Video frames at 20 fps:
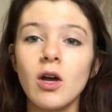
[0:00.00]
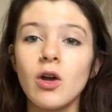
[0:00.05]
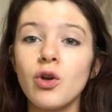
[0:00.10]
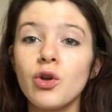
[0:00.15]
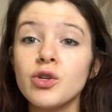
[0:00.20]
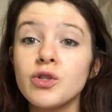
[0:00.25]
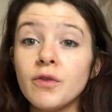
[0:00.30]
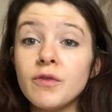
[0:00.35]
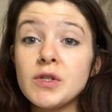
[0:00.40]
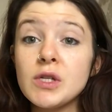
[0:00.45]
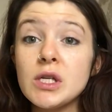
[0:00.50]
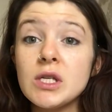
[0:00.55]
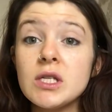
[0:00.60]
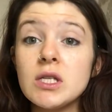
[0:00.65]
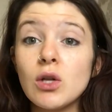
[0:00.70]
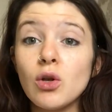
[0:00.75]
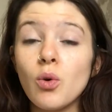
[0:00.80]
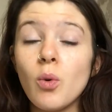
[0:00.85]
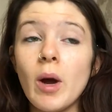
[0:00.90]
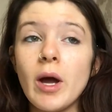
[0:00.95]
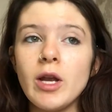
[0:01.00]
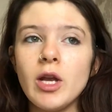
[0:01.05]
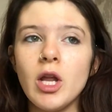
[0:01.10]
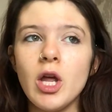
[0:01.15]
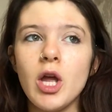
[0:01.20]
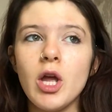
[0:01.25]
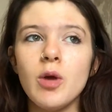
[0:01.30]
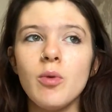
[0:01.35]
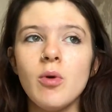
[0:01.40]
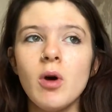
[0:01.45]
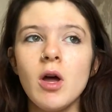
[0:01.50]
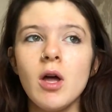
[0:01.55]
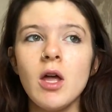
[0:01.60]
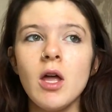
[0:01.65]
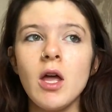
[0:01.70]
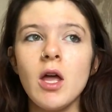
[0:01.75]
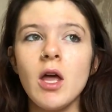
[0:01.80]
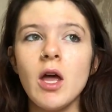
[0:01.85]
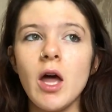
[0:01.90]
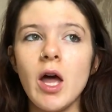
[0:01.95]
because obviously it's still quite new.
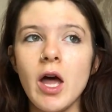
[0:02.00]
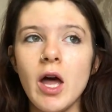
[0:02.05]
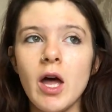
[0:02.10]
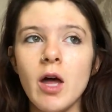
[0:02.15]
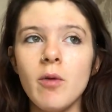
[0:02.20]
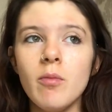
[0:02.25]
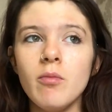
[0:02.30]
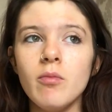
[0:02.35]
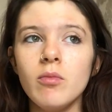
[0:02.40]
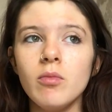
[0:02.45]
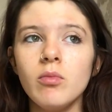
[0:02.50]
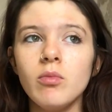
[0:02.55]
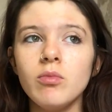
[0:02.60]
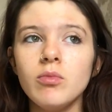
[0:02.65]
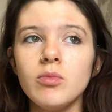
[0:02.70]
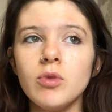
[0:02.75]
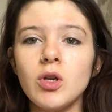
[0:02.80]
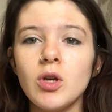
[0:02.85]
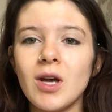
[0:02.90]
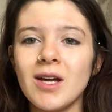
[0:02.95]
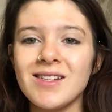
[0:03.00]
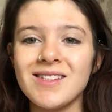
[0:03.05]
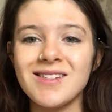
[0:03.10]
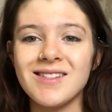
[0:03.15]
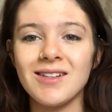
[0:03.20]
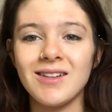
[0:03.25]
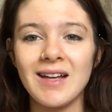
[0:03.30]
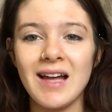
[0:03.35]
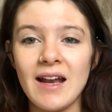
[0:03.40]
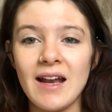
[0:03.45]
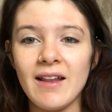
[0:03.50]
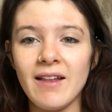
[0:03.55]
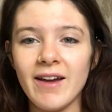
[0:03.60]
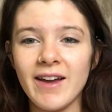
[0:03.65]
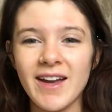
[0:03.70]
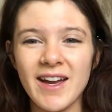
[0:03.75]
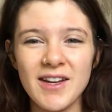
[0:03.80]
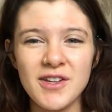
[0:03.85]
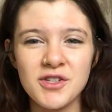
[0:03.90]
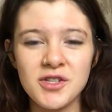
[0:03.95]
You guys are still of like
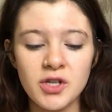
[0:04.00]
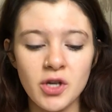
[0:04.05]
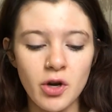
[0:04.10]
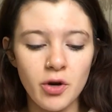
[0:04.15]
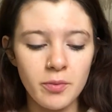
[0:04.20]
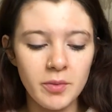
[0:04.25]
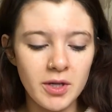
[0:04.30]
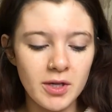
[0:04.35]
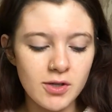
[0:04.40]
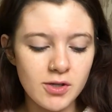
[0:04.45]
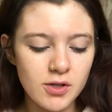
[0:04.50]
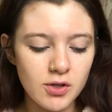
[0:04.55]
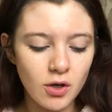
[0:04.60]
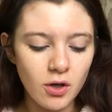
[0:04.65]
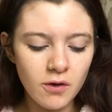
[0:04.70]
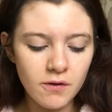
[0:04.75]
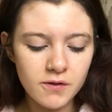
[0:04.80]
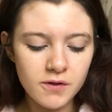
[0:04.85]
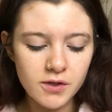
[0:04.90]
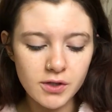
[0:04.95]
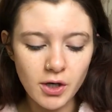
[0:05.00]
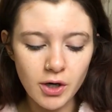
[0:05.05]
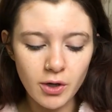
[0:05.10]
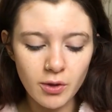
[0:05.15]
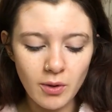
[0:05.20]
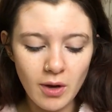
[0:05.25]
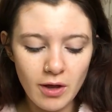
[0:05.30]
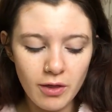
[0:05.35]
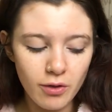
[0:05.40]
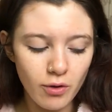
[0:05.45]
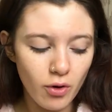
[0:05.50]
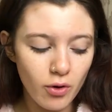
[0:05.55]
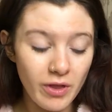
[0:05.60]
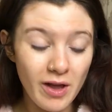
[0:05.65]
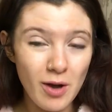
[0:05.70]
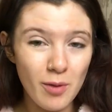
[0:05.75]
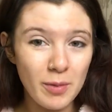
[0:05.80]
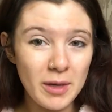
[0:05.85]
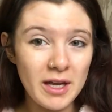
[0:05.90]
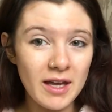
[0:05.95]
getting to know me and stuff, so I thought
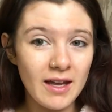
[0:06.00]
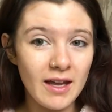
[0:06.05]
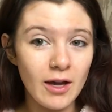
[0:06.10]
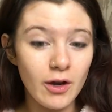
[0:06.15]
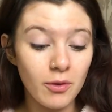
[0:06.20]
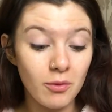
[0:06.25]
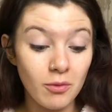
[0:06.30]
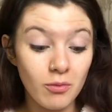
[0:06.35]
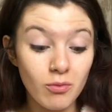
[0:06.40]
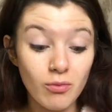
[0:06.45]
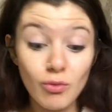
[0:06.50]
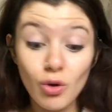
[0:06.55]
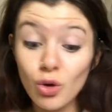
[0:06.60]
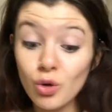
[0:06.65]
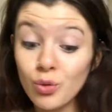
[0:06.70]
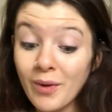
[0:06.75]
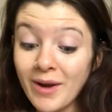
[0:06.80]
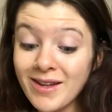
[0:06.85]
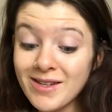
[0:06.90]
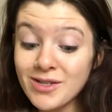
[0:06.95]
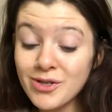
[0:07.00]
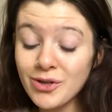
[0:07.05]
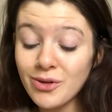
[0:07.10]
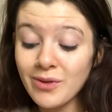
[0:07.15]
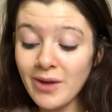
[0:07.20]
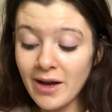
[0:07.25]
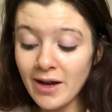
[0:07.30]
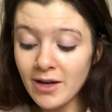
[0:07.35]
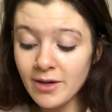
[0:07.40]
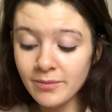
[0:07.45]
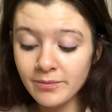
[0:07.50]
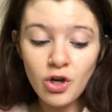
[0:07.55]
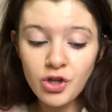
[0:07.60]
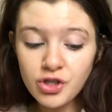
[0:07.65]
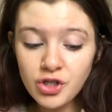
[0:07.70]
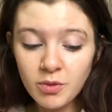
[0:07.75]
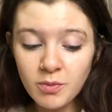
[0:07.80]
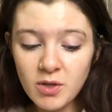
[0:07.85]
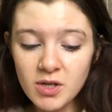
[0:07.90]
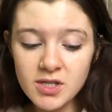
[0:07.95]
that'll be a good way to do that.
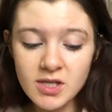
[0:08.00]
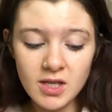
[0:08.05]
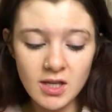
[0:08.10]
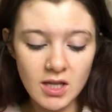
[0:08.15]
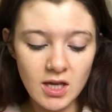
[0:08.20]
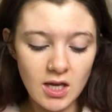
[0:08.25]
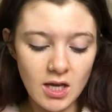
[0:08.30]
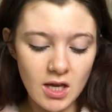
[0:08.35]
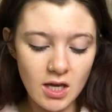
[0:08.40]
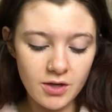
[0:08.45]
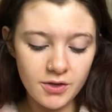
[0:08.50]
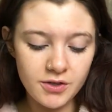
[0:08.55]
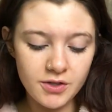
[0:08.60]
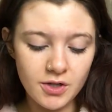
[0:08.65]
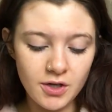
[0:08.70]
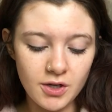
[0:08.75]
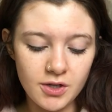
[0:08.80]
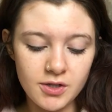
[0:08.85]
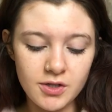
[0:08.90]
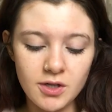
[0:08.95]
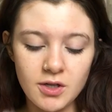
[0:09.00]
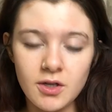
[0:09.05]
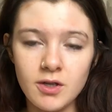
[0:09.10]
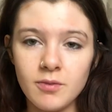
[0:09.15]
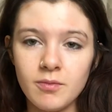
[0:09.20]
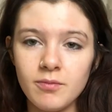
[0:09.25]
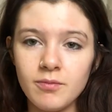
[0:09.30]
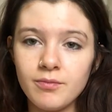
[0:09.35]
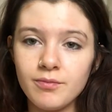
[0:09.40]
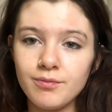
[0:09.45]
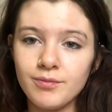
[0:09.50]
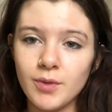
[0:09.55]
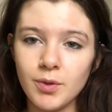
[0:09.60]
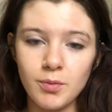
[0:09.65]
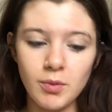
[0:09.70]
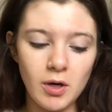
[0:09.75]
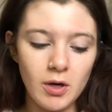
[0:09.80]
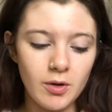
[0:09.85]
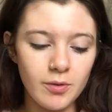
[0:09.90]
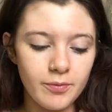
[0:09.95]
Also, I'm using the Anastasia Bit
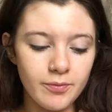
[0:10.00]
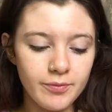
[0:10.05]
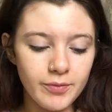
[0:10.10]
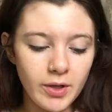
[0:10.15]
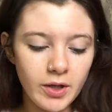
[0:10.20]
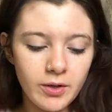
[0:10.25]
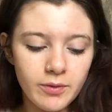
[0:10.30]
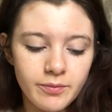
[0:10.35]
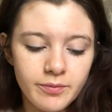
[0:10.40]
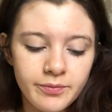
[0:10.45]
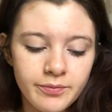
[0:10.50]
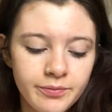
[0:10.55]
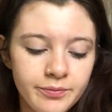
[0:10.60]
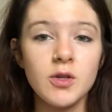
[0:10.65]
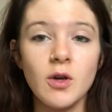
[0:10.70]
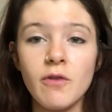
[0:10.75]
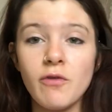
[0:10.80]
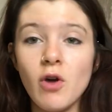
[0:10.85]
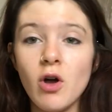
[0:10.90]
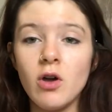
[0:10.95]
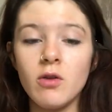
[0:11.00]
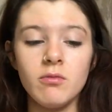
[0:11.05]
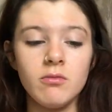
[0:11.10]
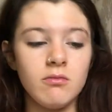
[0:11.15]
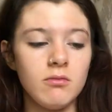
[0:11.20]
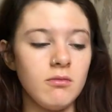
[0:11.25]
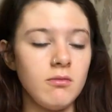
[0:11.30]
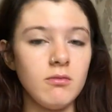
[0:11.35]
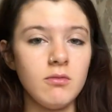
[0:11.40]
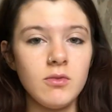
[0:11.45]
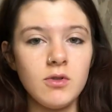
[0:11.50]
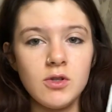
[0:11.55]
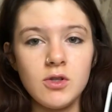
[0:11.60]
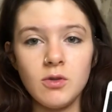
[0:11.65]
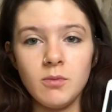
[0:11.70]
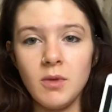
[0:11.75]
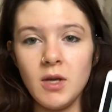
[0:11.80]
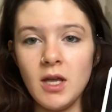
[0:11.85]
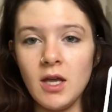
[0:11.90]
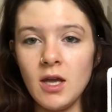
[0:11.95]
Brow thing. So I've got
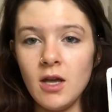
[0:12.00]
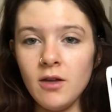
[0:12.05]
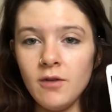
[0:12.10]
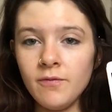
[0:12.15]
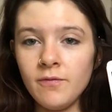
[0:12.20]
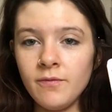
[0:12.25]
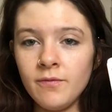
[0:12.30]
some here,